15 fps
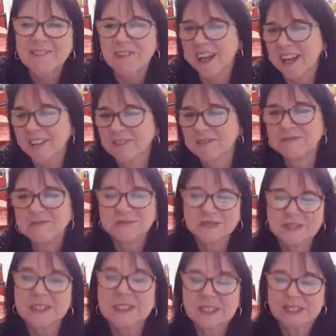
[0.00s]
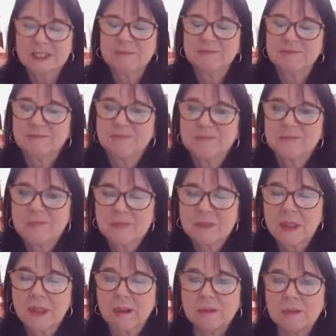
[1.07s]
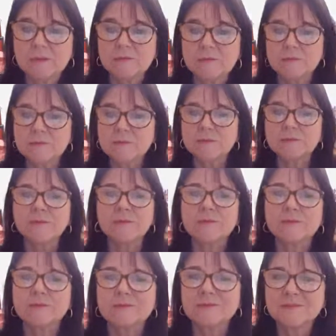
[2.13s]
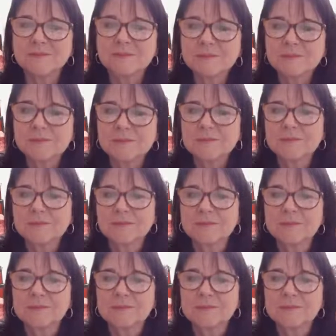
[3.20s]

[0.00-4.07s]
very much. I think we are. It's about the time.